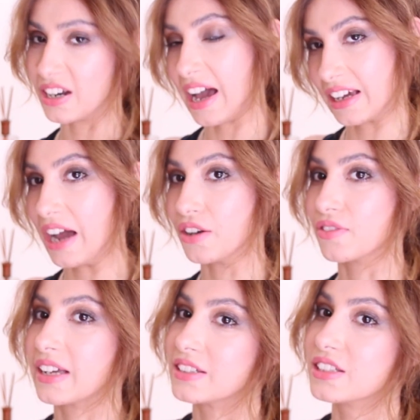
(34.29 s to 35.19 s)
I kind
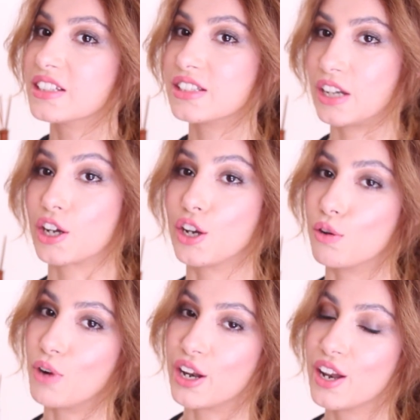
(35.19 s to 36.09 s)
of get stuck in a
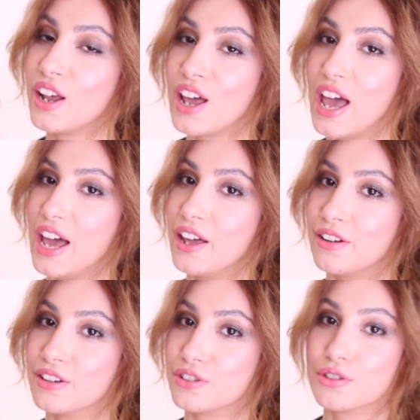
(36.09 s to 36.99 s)
rut
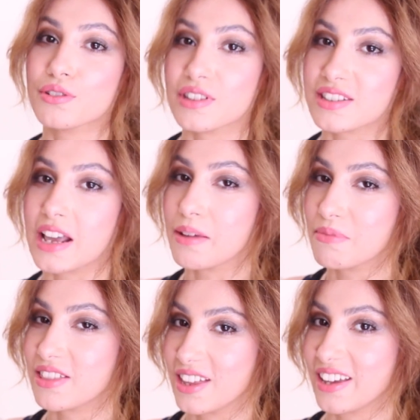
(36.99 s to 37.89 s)
and do the same
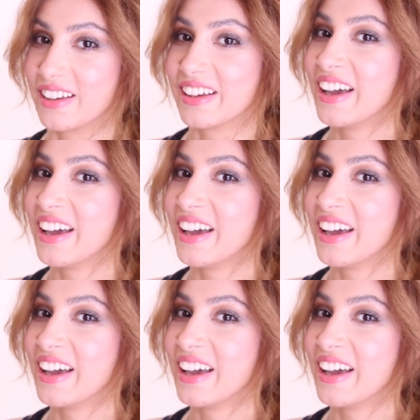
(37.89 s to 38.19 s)
thing